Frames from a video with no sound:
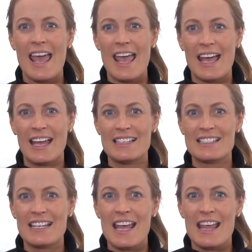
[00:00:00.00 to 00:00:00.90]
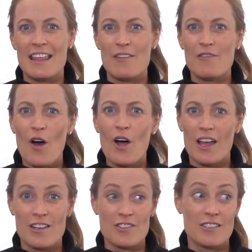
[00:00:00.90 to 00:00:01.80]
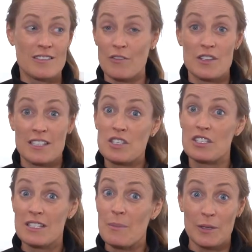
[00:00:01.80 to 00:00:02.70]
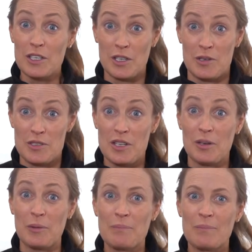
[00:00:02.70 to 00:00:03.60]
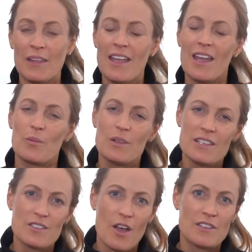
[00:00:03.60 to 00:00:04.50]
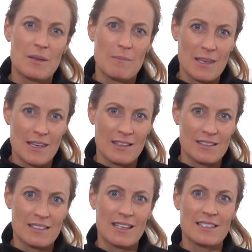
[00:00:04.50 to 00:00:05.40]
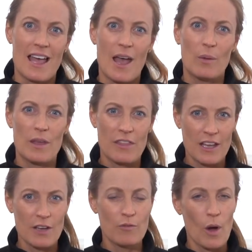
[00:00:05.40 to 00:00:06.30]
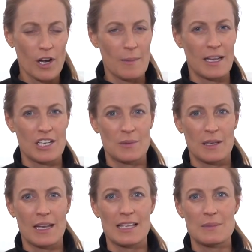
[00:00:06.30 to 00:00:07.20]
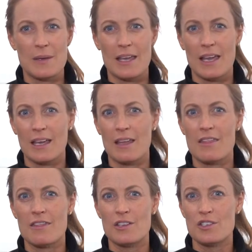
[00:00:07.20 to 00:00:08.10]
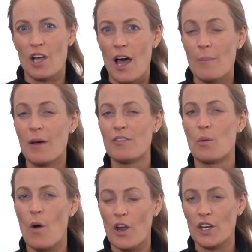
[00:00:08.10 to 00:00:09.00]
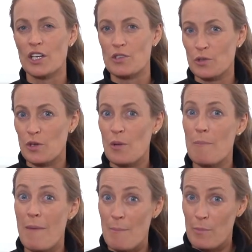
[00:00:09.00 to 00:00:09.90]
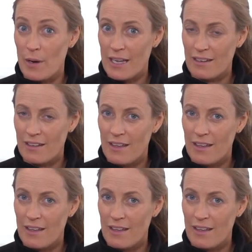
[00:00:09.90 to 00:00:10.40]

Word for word: and they fall under different sections of the building code too. And what this often means is that we think of water management as being the job of the water control membrane.